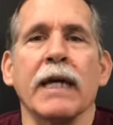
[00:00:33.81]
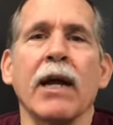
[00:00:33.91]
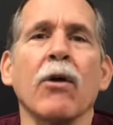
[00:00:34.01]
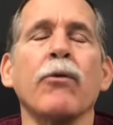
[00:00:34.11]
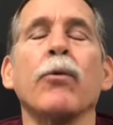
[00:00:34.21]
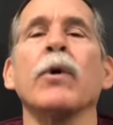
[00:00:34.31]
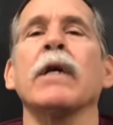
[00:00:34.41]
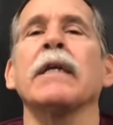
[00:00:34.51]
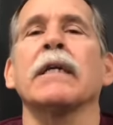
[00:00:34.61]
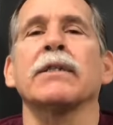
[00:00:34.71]
Health
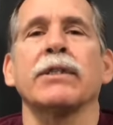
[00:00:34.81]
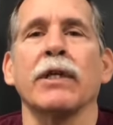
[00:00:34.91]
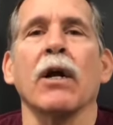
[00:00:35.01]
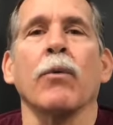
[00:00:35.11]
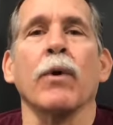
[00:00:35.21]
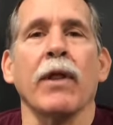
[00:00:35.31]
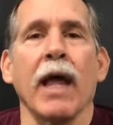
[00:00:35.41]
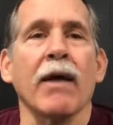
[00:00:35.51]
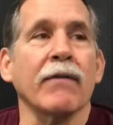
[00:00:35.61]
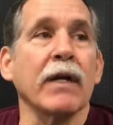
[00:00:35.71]
really does start with
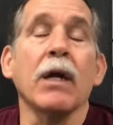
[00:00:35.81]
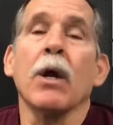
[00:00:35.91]
having